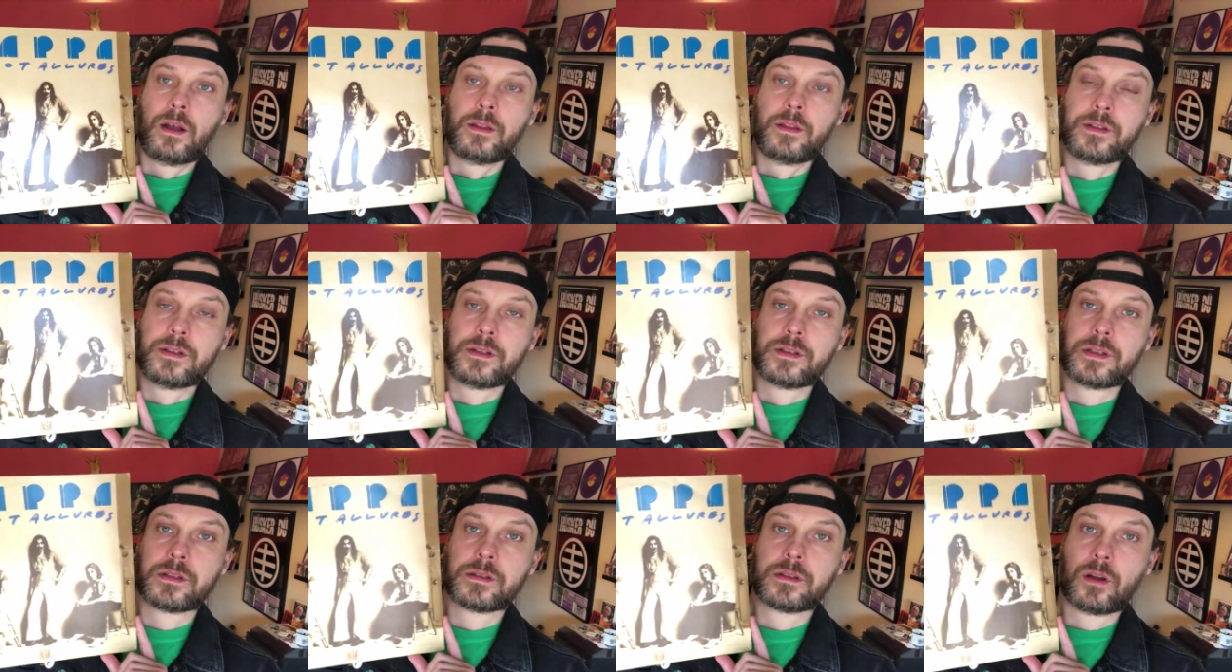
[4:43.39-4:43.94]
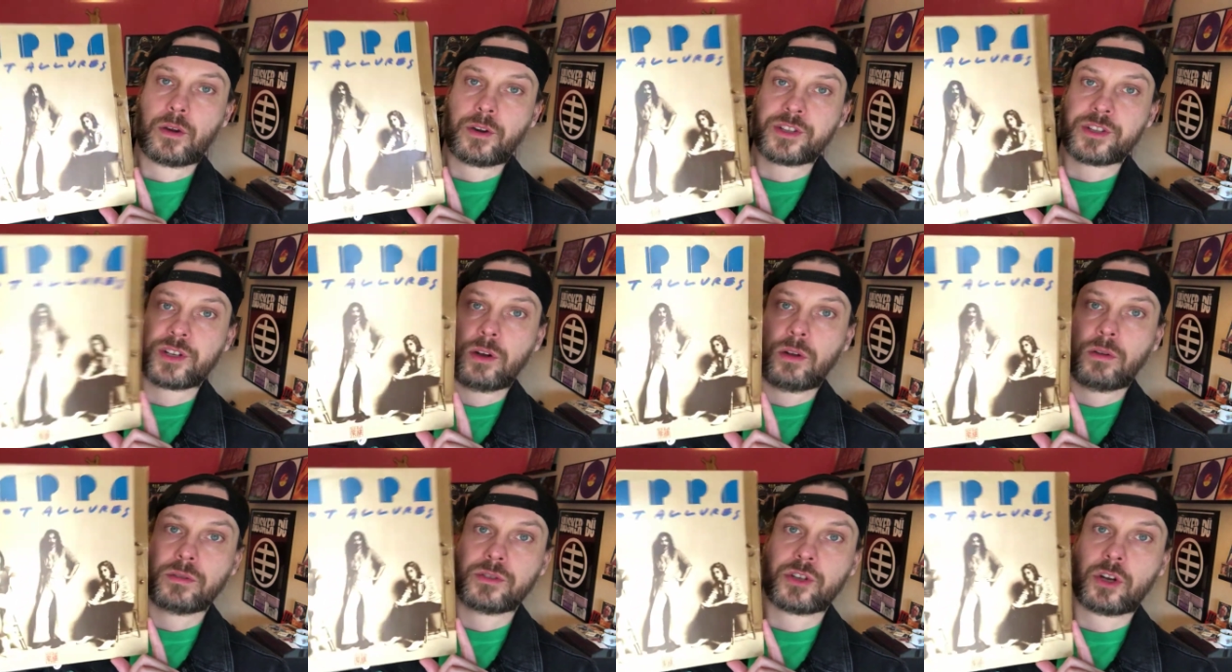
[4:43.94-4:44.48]
This is the
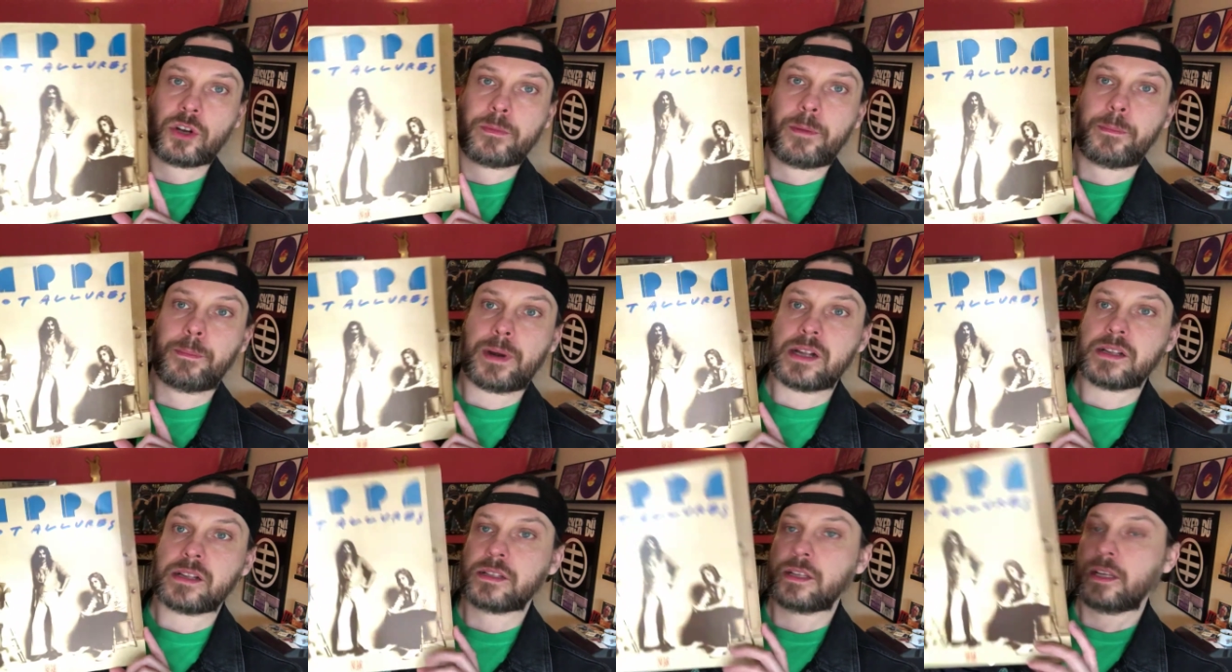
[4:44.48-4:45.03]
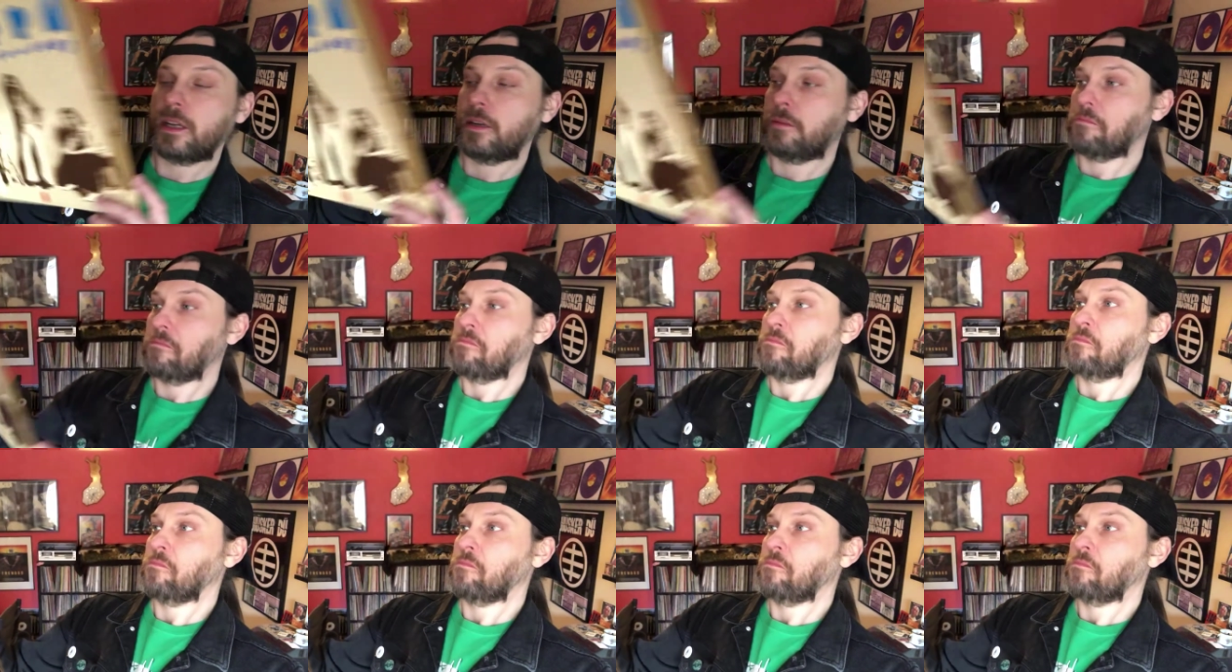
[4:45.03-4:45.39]
original German pressing.